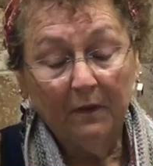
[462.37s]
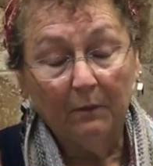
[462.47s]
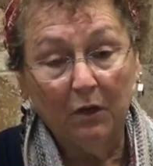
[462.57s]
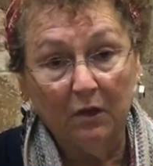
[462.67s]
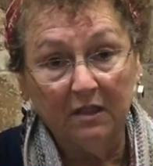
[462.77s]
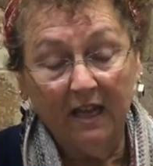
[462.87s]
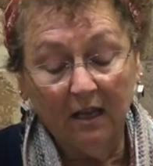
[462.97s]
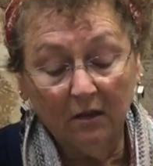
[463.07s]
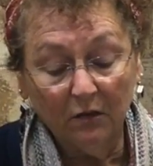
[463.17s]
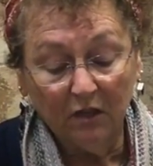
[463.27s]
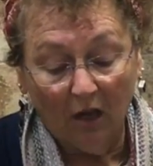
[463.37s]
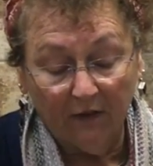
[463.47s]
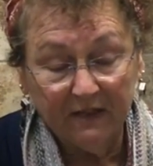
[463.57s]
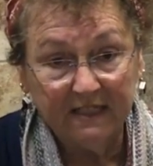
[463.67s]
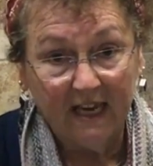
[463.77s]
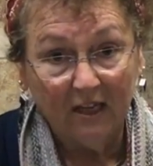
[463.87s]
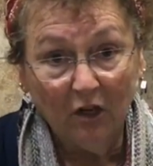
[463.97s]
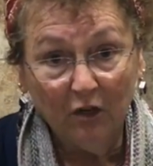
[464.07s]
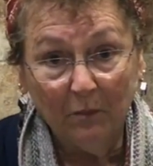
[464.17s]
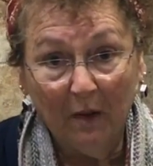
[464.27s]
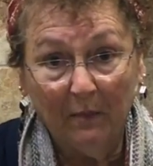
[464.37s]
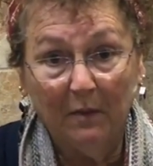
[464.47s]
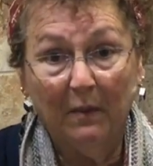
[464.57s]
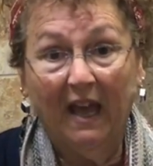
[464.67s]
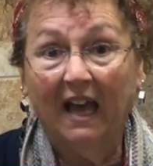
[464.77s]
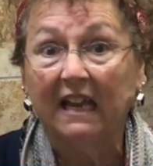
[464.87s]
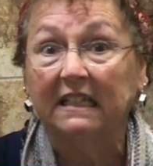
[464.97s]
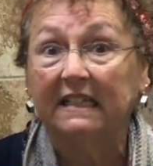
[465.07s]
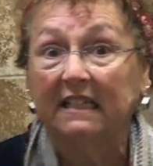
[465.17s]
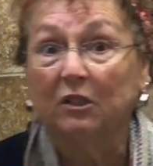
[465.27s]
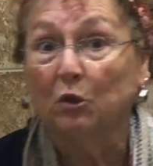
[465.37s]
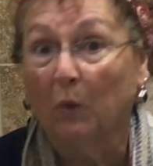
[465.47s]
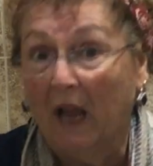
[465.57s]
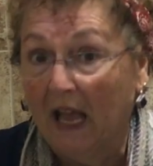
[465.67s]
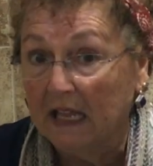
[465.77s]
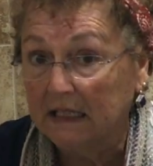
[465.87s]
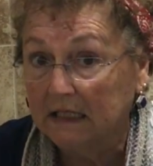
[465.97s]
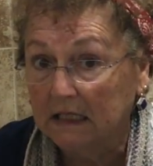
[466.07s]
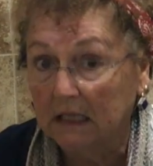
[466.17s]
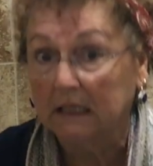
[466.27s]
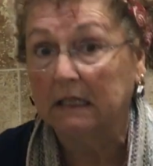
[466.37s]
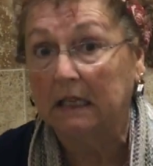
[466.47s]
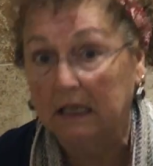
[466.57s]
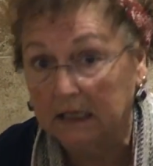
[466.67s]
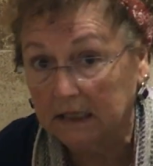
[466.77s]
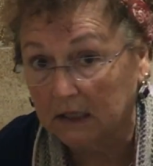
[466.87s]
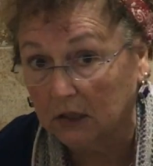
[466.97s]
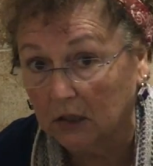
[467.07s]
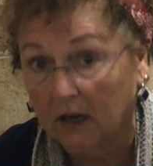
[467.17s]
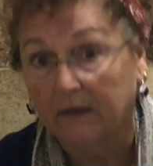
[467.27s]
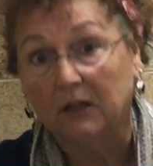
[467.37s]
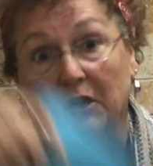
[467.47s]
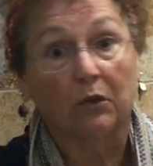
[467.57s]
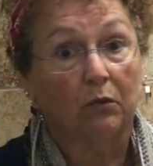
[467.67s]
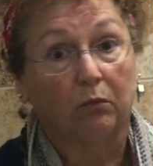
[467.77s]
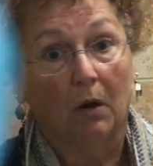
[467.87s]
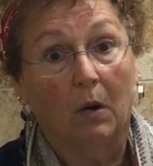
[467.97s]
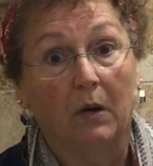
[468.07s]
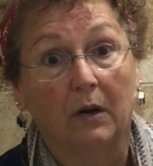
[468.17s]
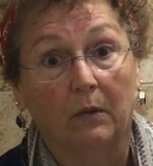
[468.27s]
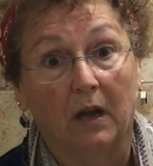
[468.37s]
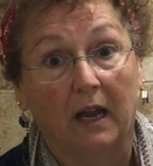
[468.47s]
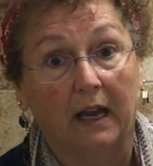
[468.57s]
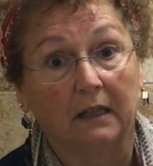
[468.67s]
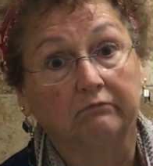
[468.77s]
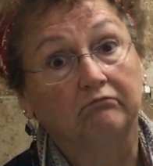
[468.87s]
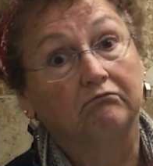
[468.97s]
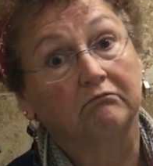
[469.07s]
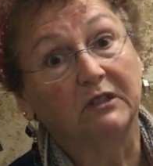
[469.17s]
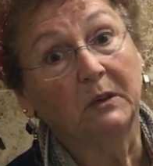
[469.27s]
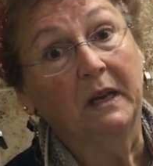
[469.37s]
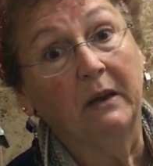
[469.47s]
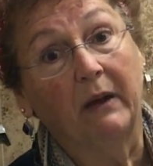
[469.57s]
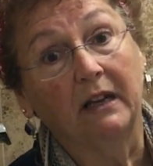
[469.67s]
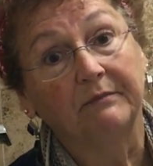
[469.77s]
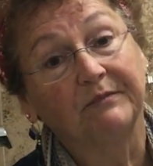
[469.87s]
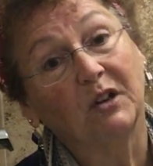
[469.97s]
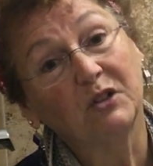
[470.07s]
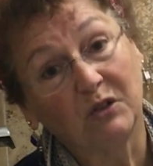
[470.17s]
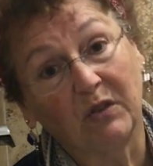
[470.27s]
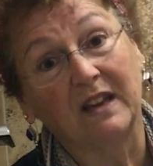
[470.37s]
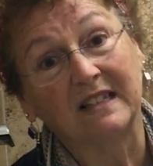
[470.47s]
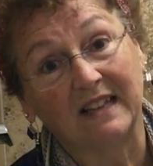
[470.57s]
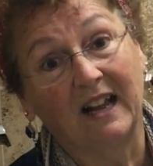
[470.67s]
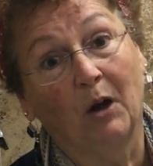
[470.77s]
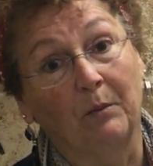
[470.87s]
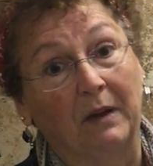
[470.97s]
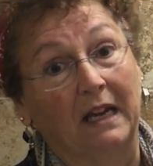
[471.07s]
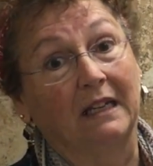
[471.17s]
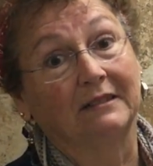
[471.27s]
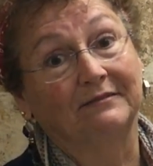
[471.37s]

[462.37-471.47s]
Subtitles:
but you can take those off, stand on your puppy pad and get dressed. It's easier, and then you throw it away. So anyway, those are things that help me.